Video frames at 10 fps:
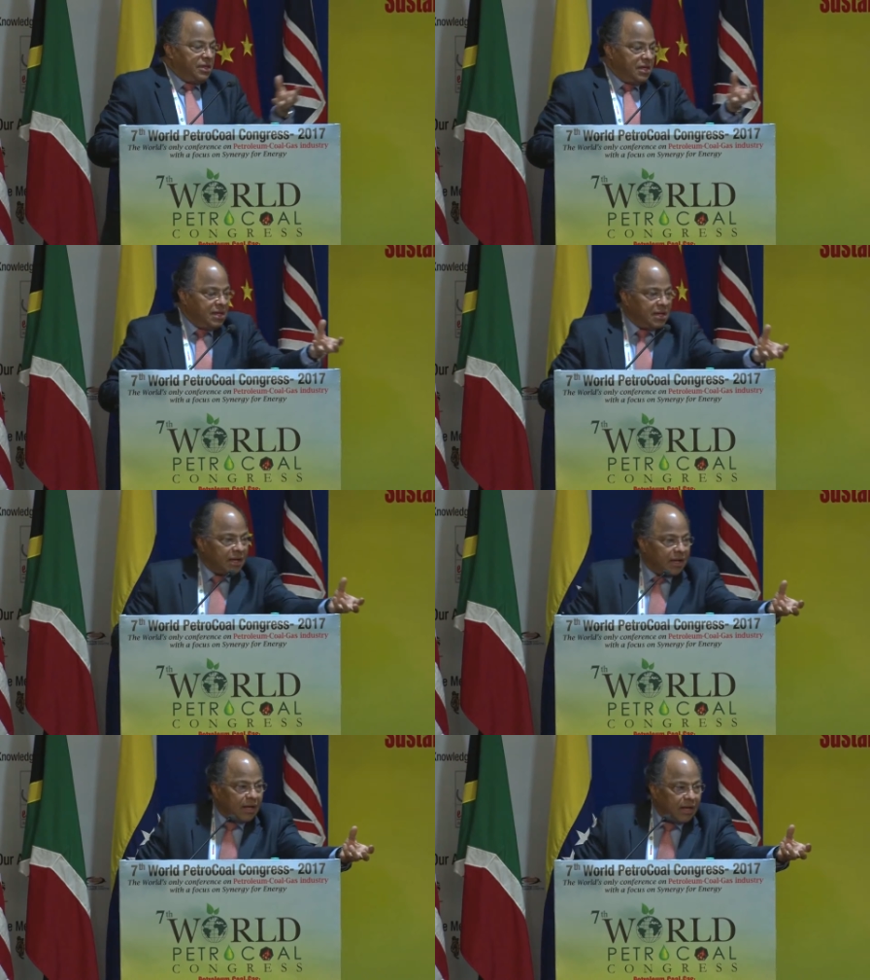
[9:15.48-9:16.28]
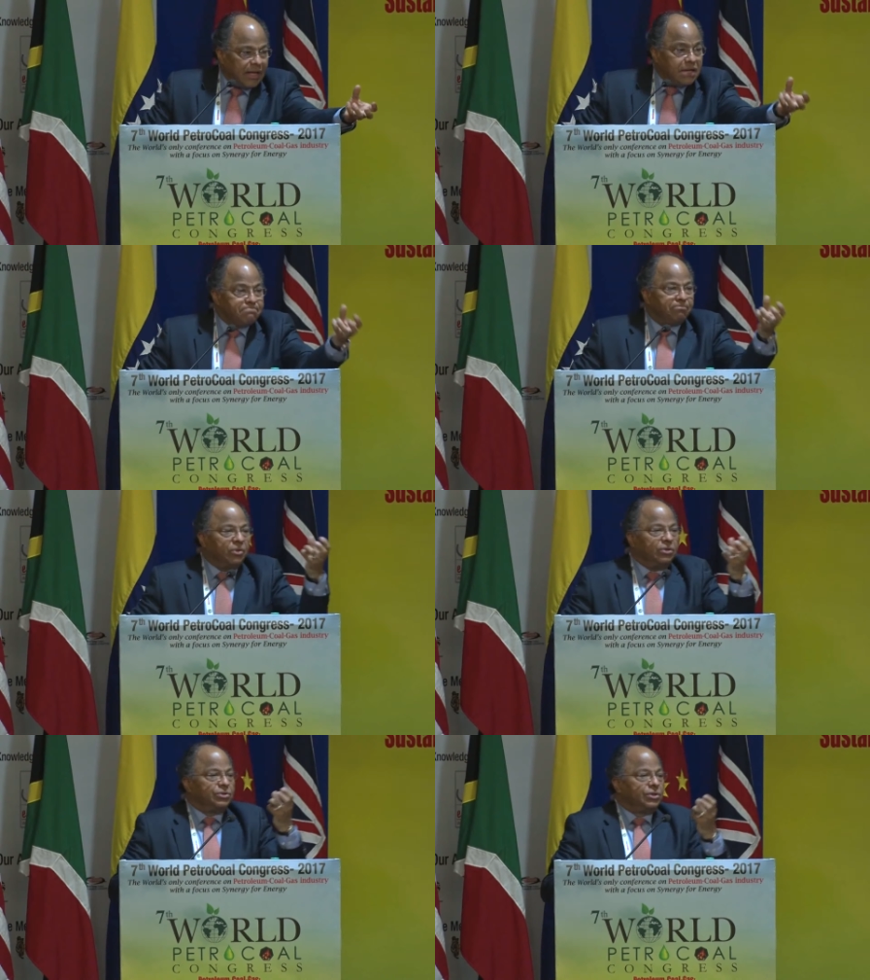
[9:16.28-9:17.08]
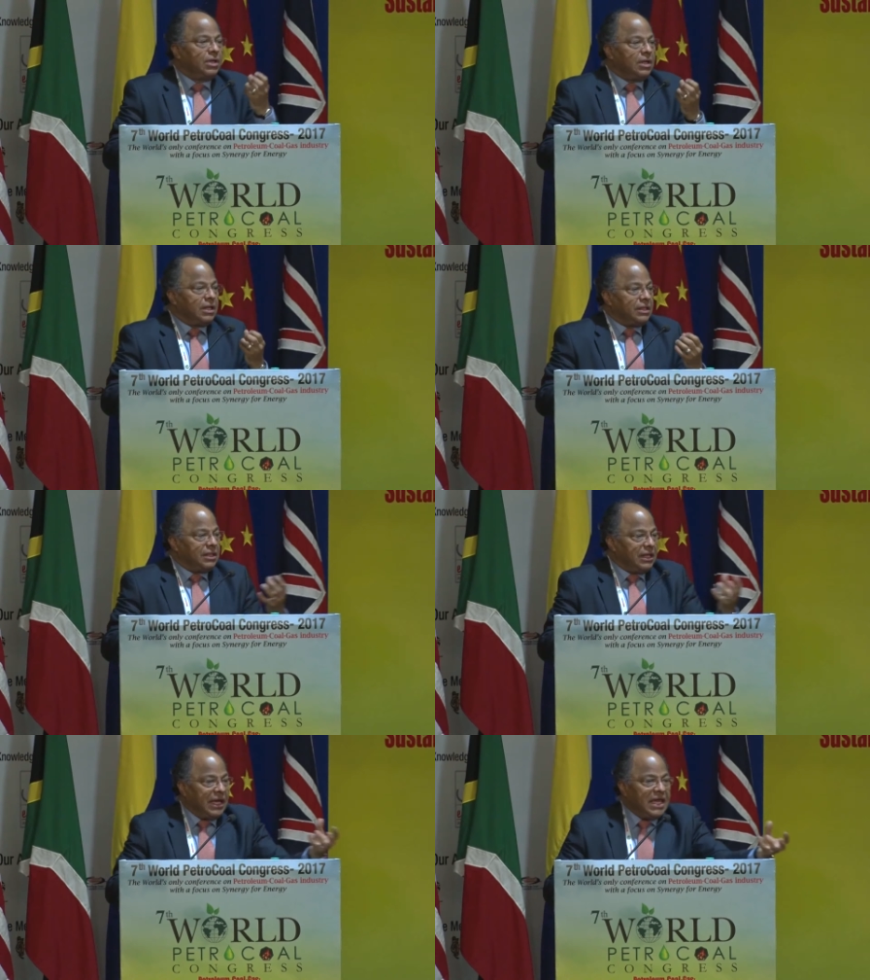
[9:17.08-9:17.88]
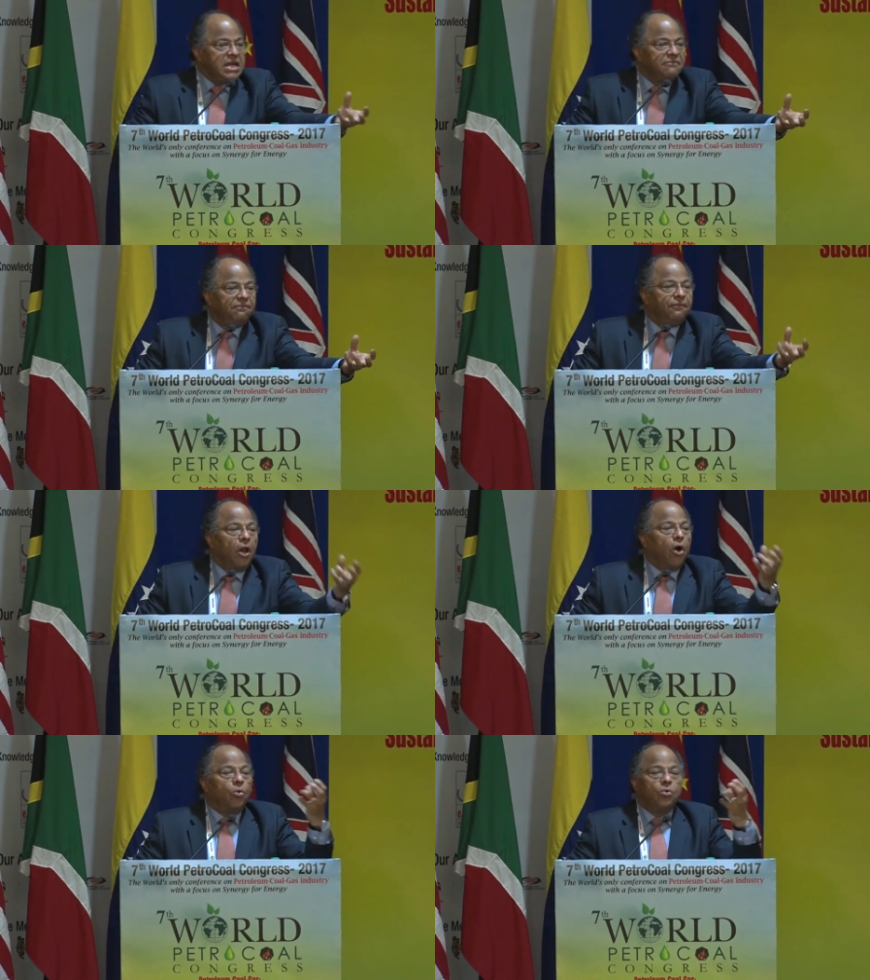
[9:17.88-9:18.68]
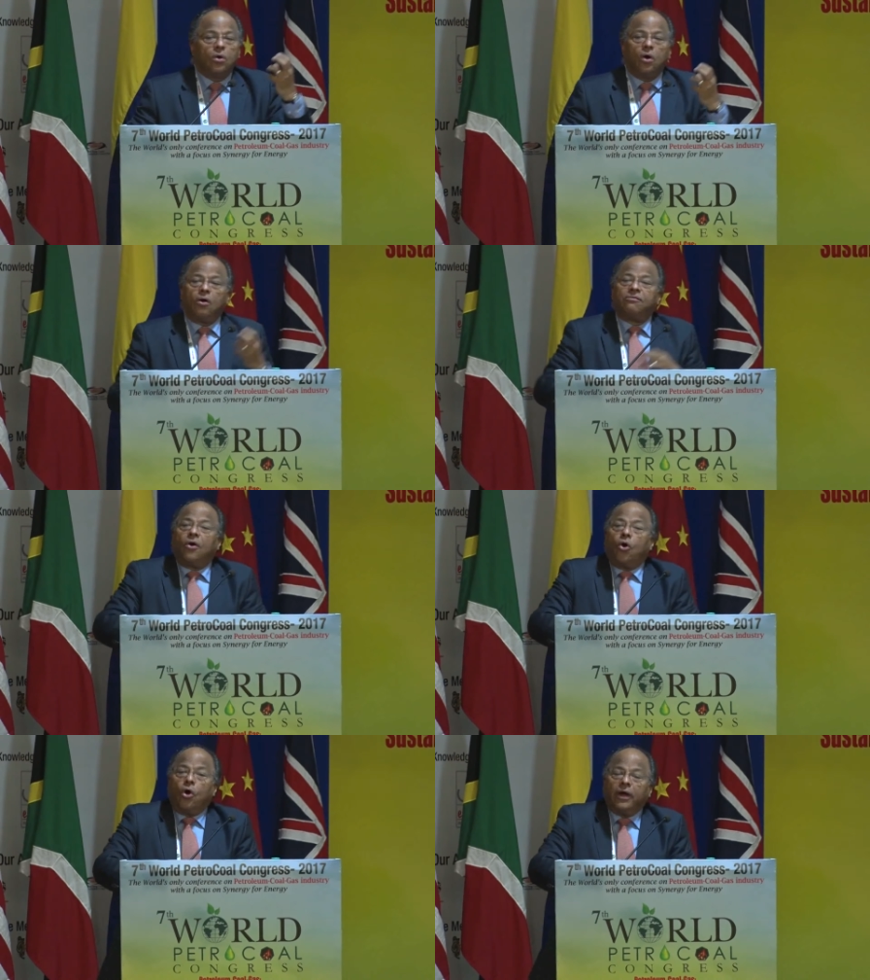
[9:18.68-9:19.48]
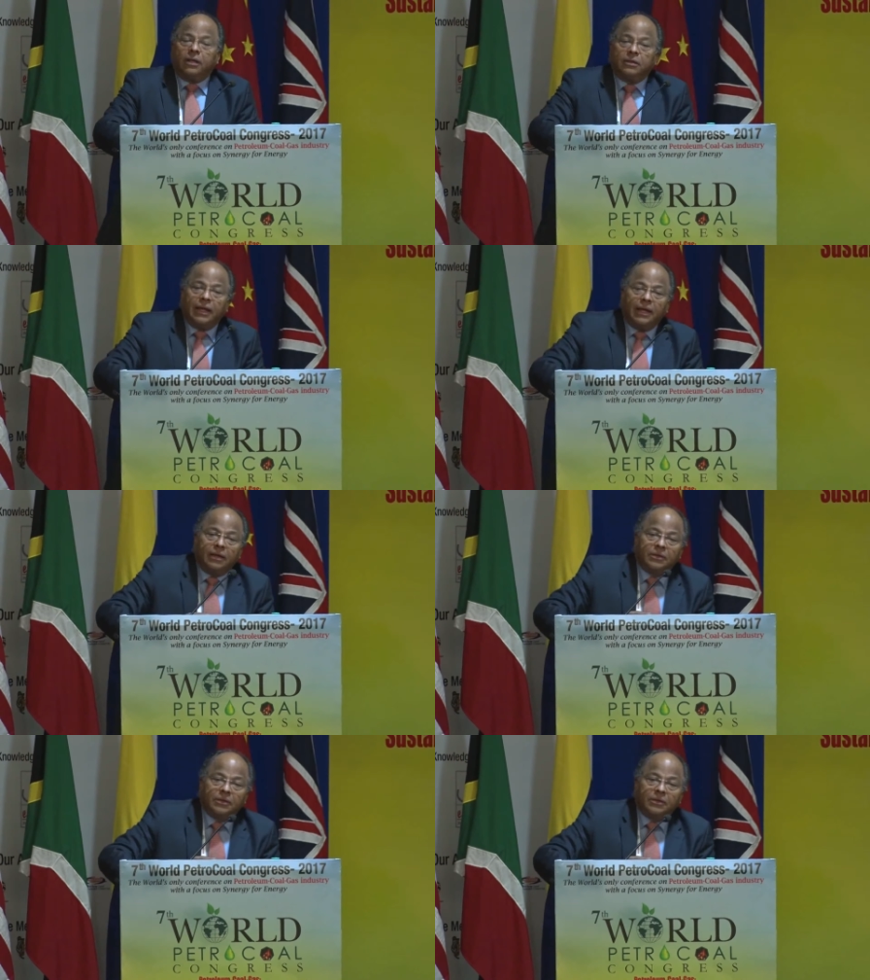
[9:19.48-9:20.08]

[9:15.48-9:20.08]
the input, the inflow of oil,